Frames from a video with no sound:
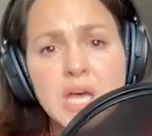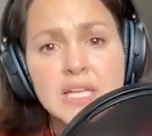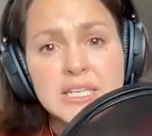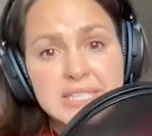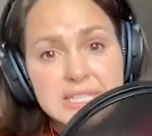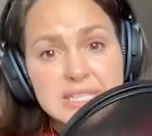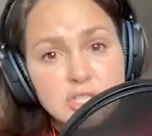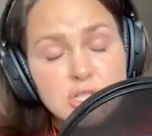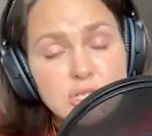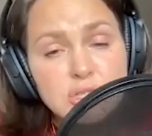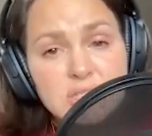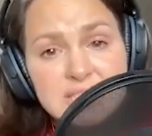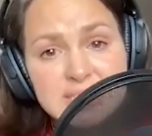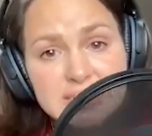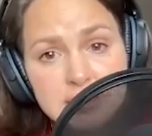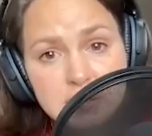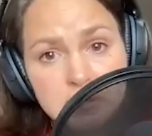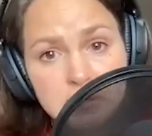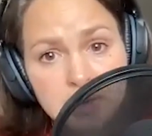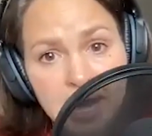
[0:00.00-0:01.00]
Did you
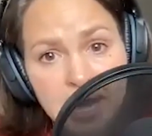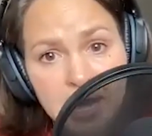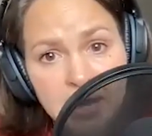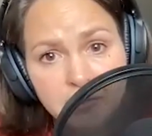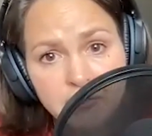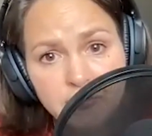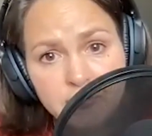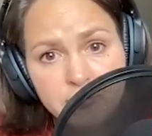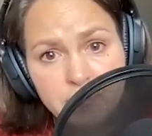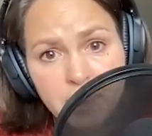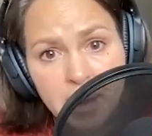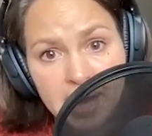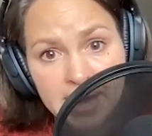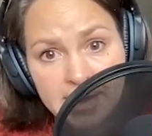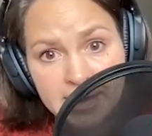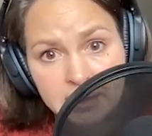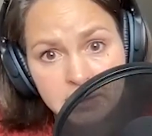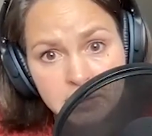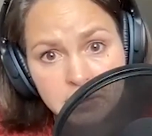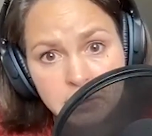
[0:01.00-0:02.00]
still have
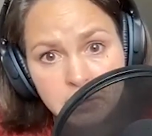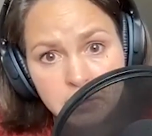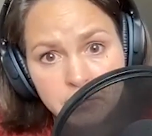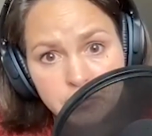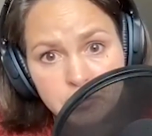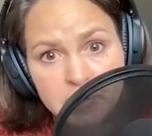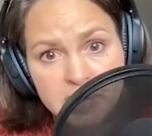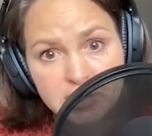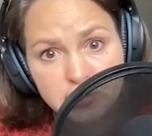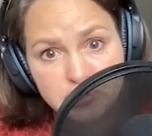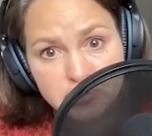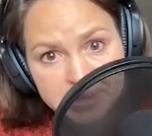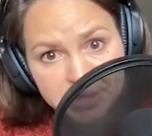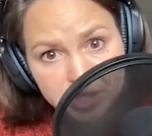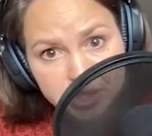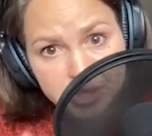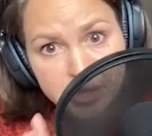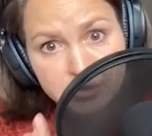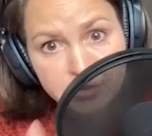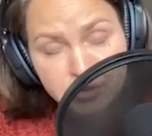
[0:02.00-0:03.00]
pain from
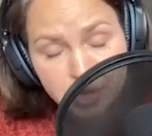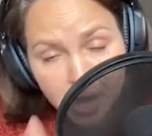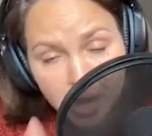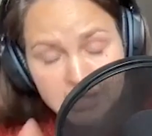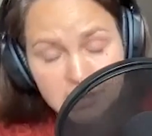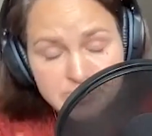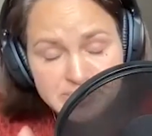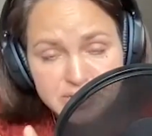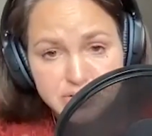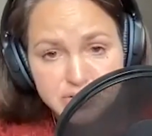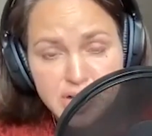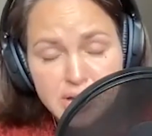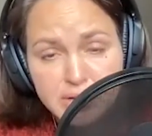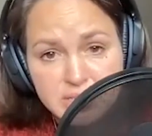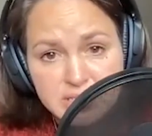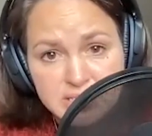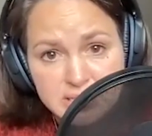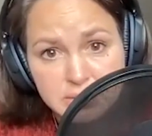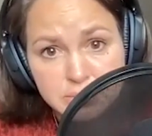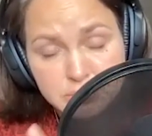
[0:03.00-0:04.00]

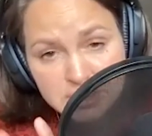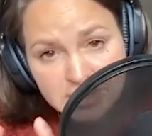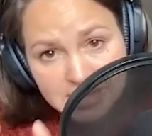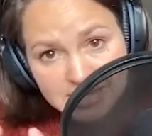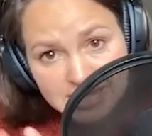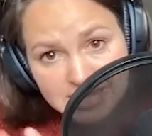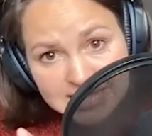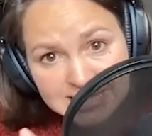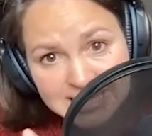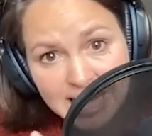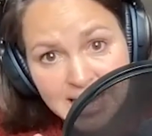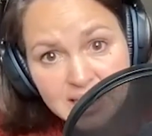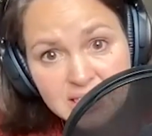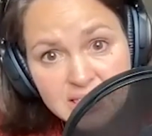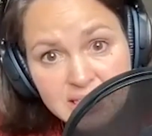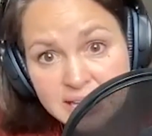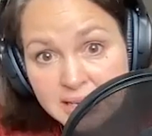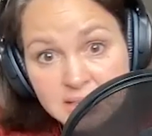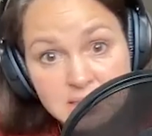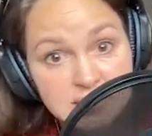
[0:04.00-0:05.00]
endometriosis? Is that a
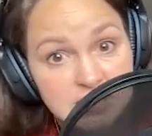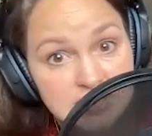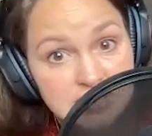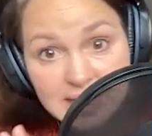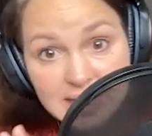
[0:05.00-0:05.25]
thing? Does